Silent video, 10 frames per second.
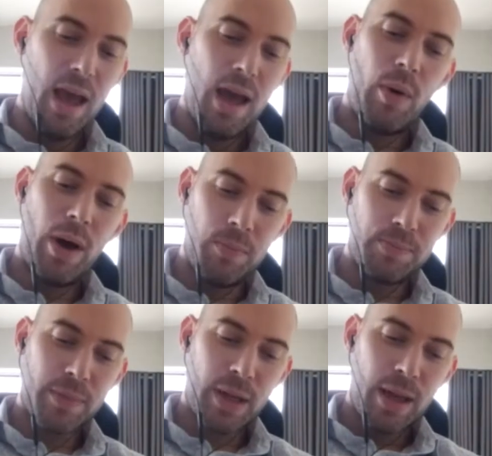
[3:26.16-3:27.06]

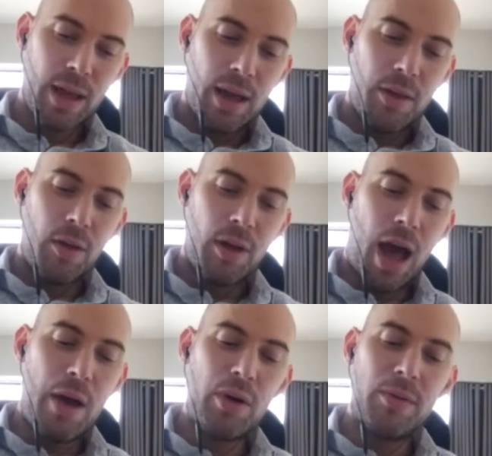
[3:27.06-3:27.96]
Well,
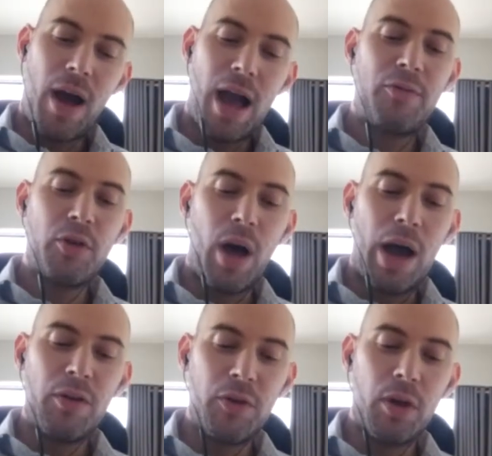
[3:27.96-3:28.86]
I would feel
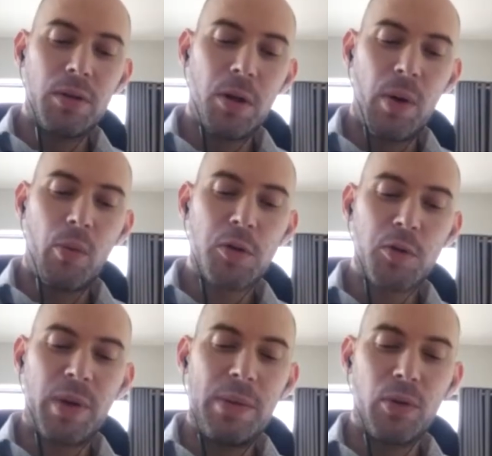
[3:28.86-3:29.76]
a little bit worse
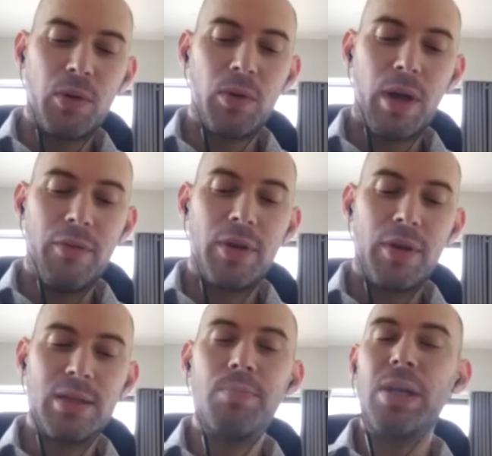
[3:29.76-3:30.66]
with people who have
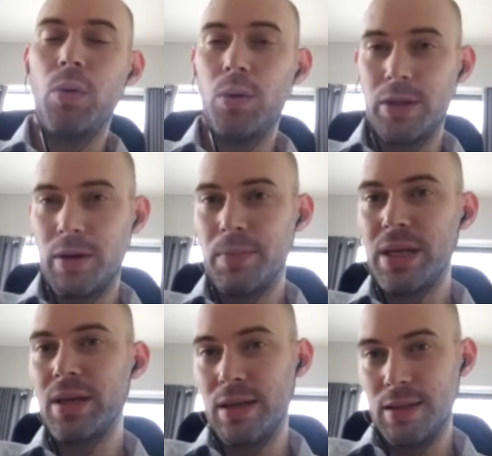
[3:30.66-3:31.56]
kids a bit older,
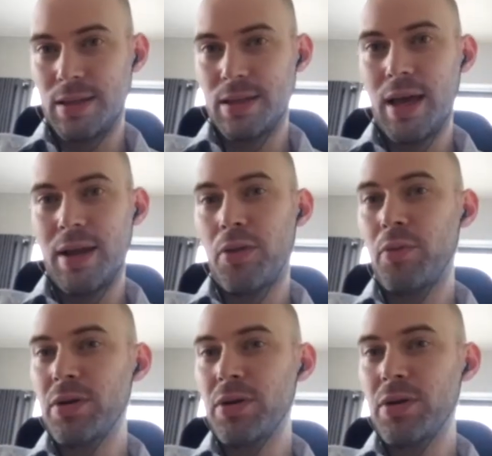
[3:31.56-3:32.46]
because at
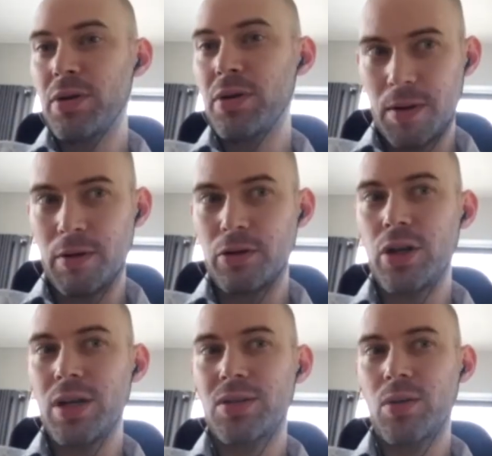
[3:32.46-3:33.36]
3 years old, they're
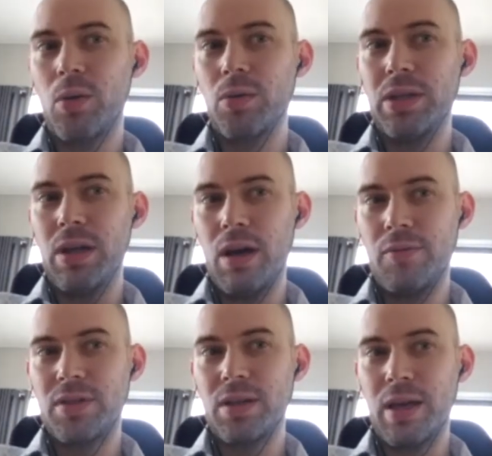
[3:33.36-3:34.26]
just old
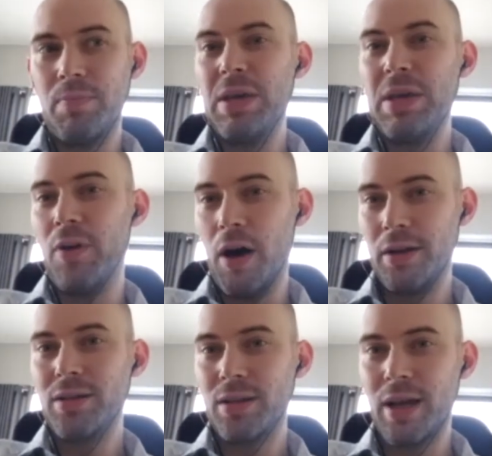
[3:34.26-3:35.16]
enough to be
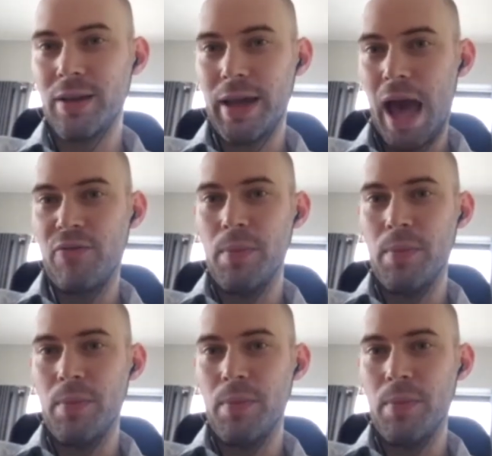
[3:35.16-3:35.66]
fun and have a